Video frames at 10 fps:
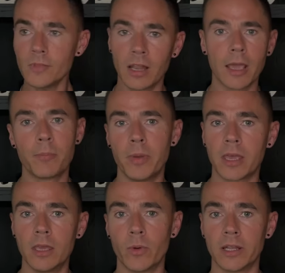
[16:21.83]
like
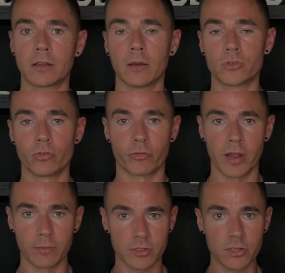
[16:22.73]
picky when it comes to
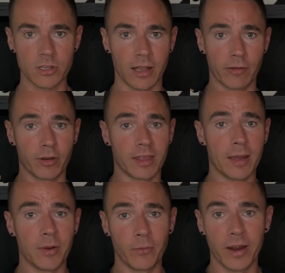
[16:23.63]
fragrances, and every
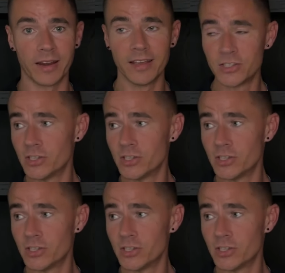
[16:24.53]
time I wear this,